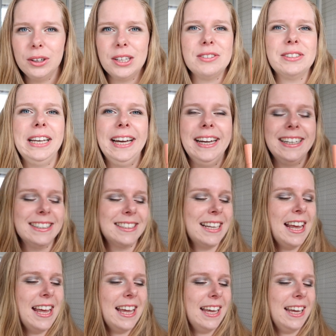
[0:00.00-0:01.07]
along those lines
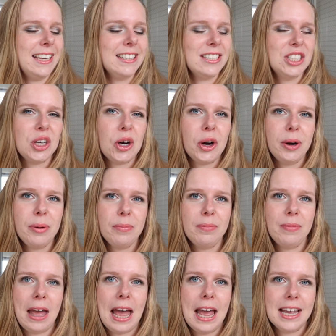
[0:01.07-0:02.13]
in
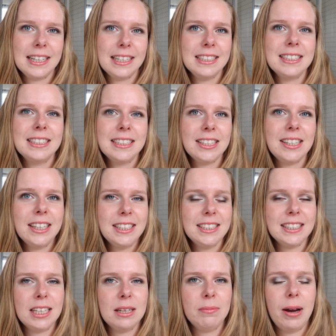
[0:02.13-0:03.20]
Charm. It still is
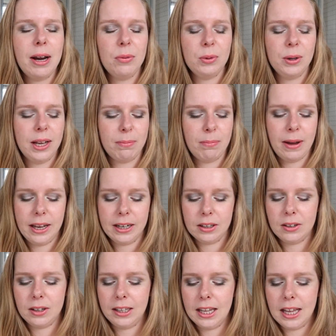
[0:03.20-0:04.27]
in my Roulette
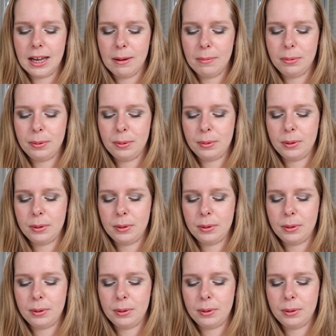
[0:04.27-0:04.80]
Pan collab